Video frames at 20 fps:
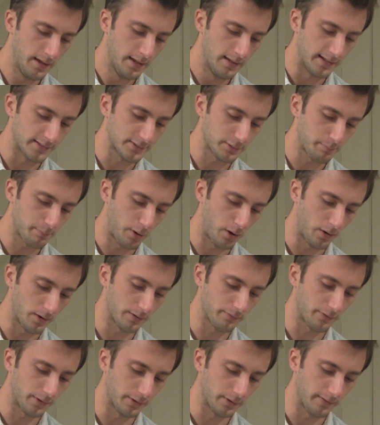That's a
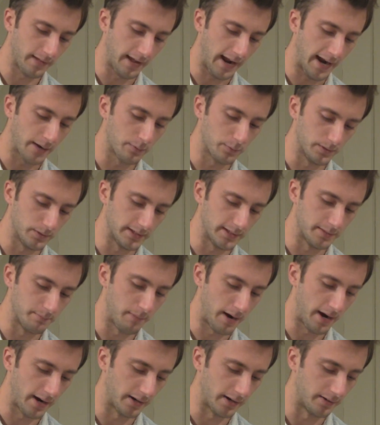part of her that I really
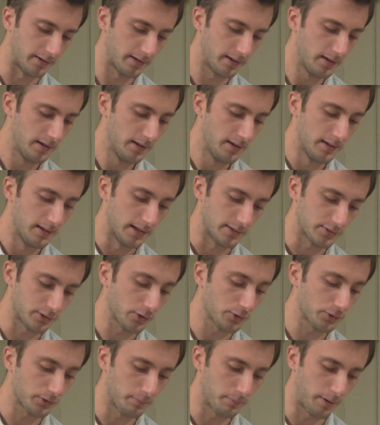admired. It's
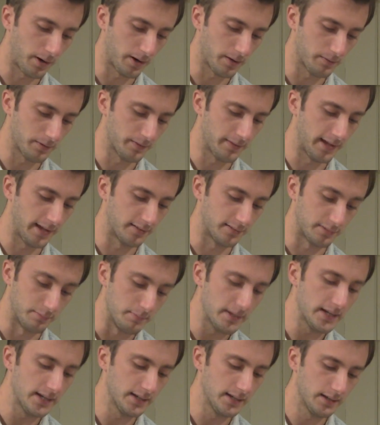also the part of her that, to
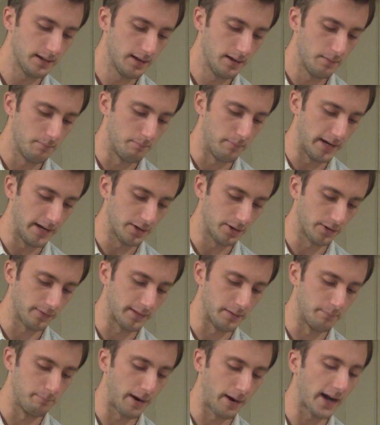me, made her
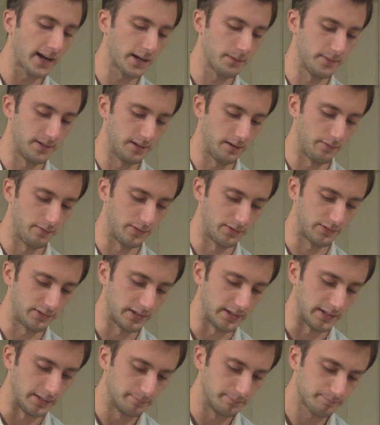the embodiment of the
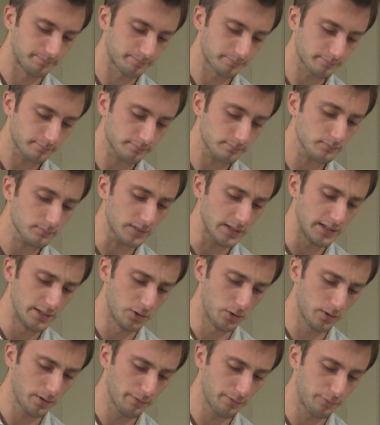city.
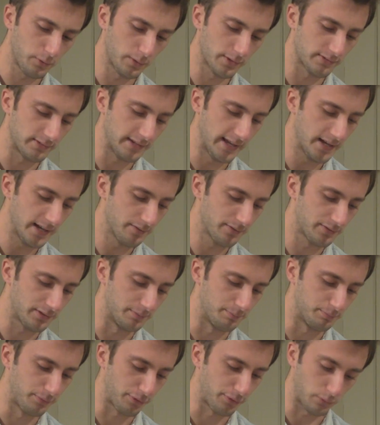In order for its natives
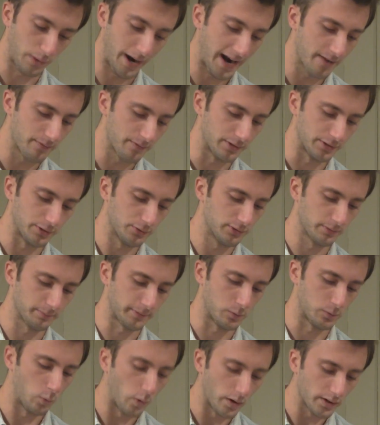to thrive or do
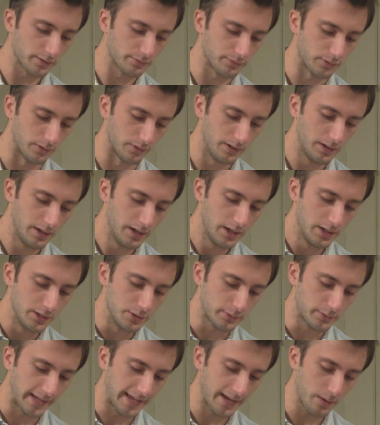something wonderful,
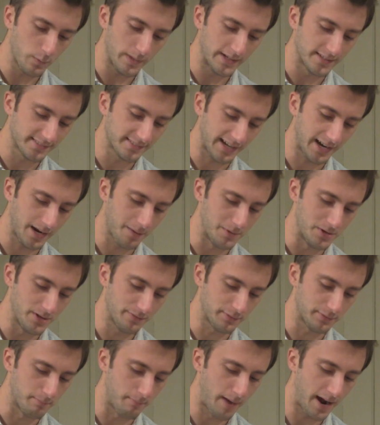you can't waste time and you
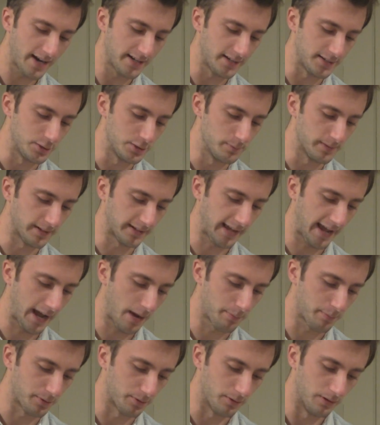have to mine human
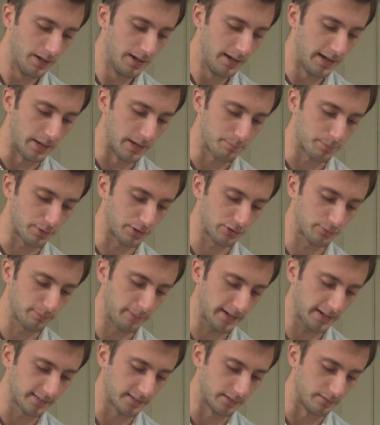capital and
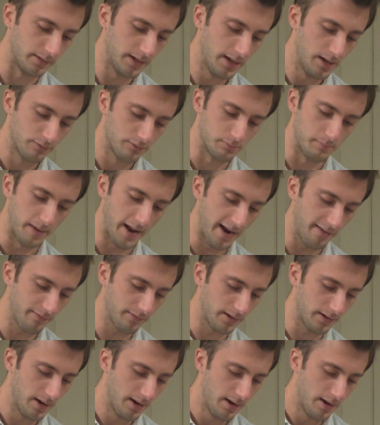perspective from
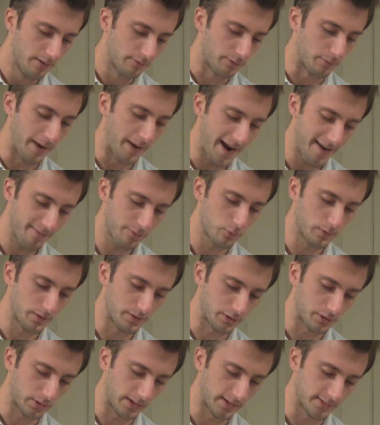everyone
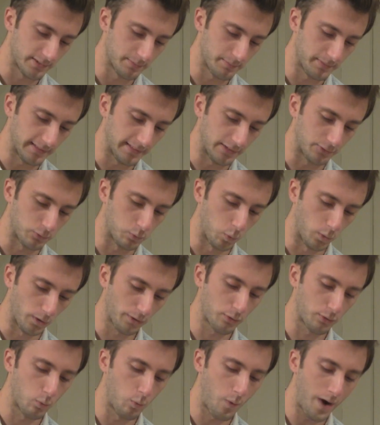to create something that's
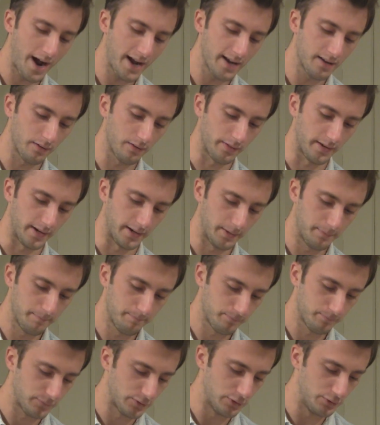worthwhile there.
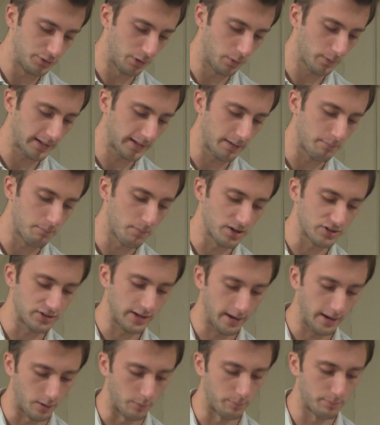You don't get much
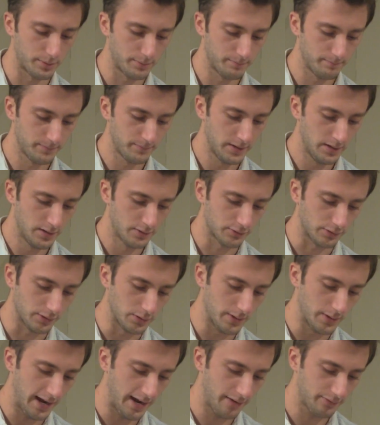help, so
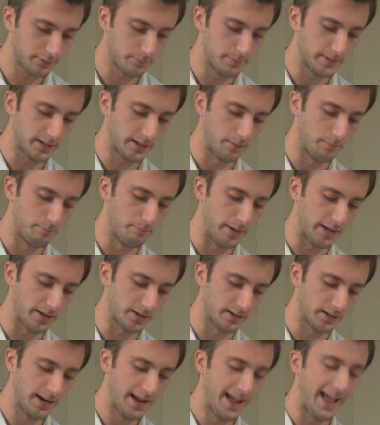you have to become
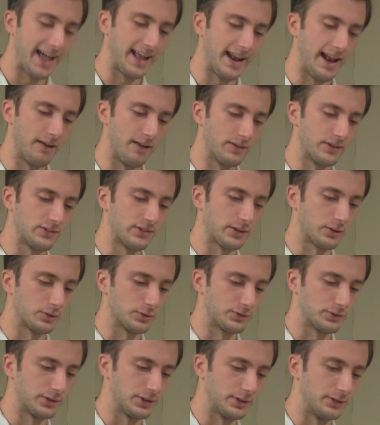better at every
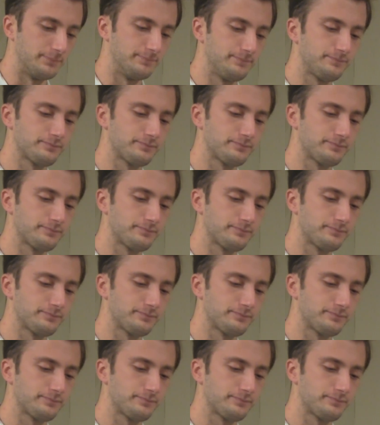single turn.